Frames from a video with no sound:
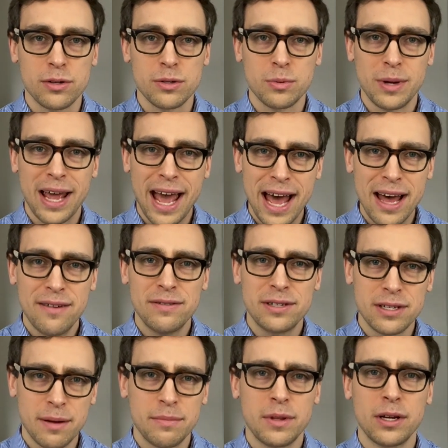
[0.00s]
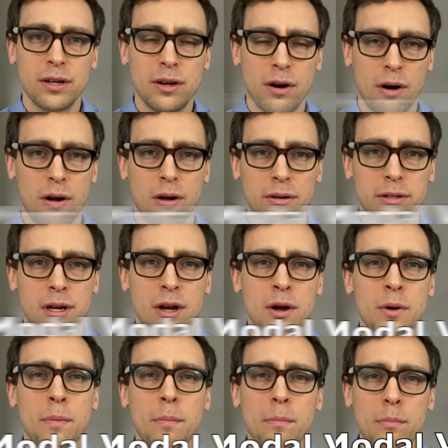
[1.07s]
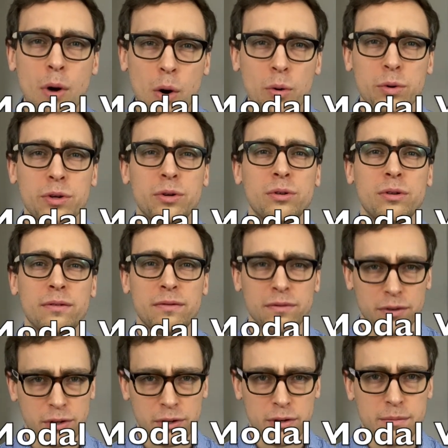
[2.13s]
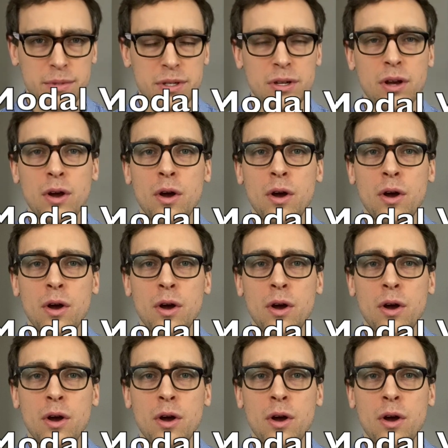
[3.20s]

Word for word: we have something called modal verbs.